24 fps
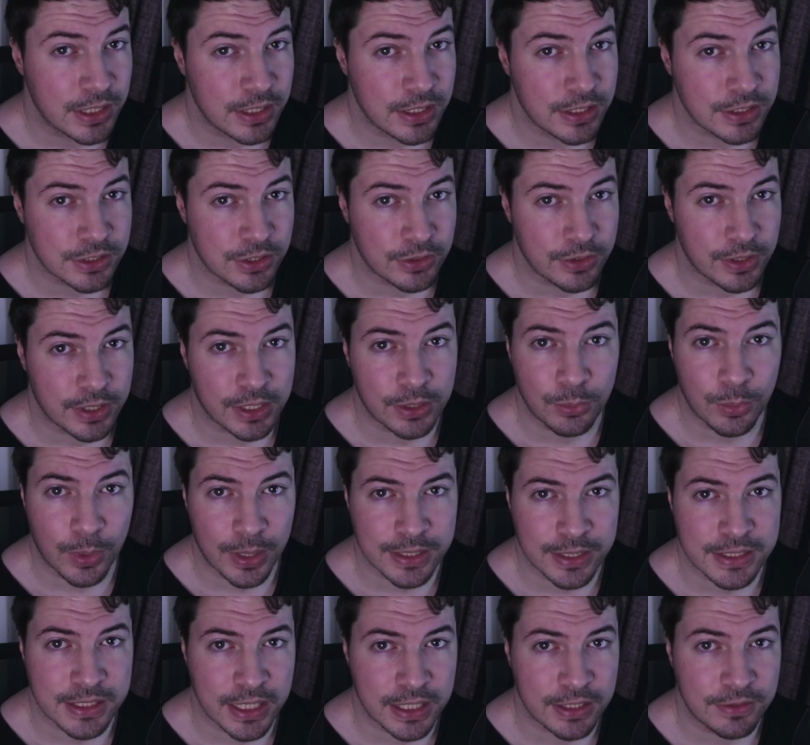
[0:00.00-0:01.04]
So you can
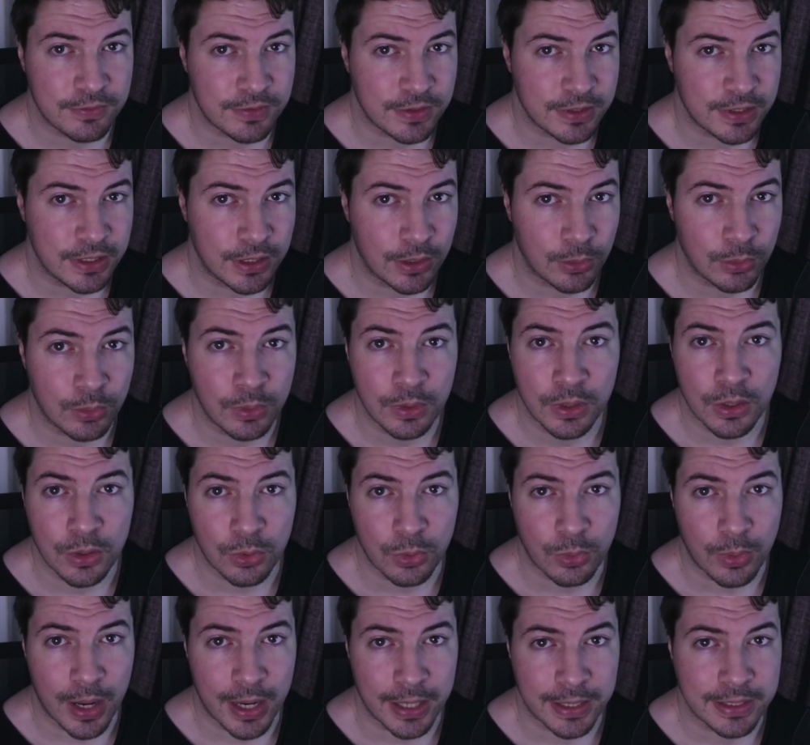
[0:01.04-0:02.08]
watch that video
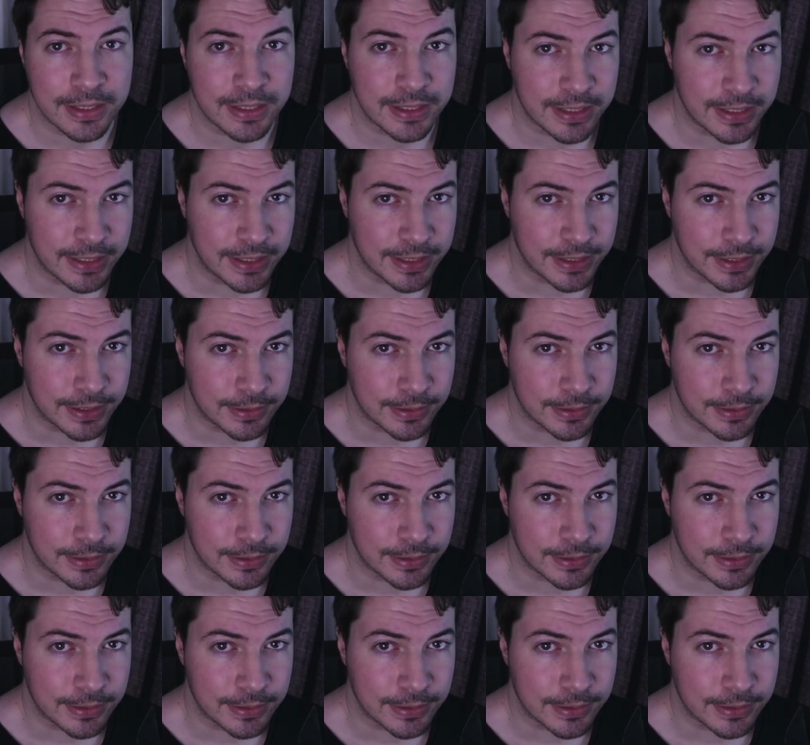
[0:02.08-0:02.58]
right here.